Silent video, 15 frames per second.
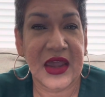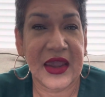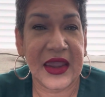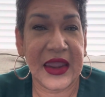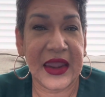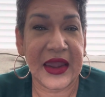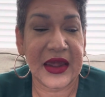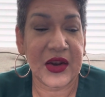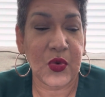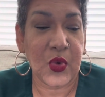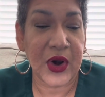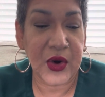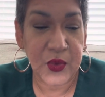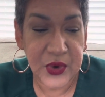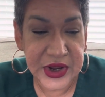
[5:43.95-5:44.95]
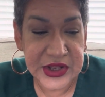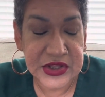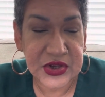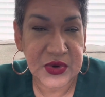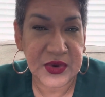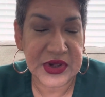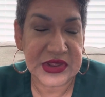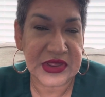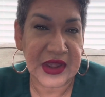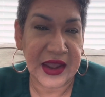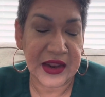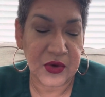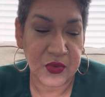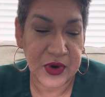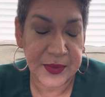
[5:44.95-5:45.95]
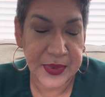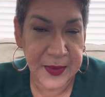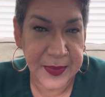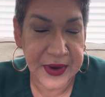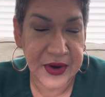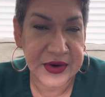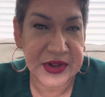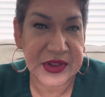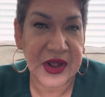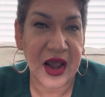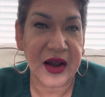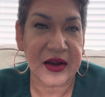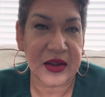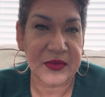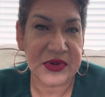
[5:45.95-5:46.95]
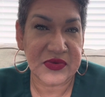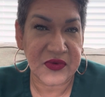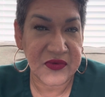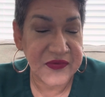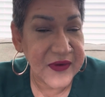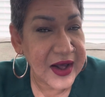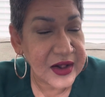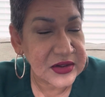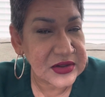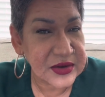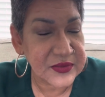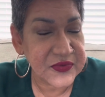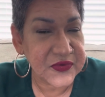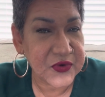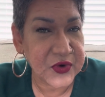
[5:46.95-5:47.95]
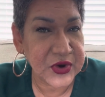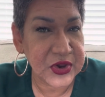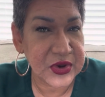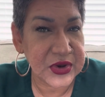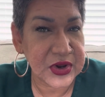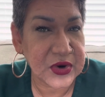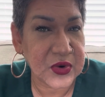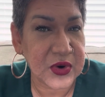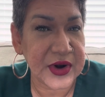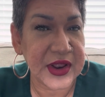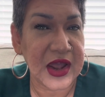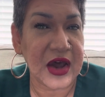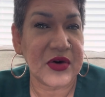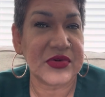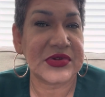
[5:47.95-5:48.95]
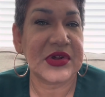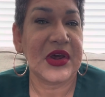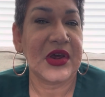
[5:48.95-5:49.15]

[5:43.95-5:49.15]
And what we do is that we prepare the documents, we file them for you in the courthouse,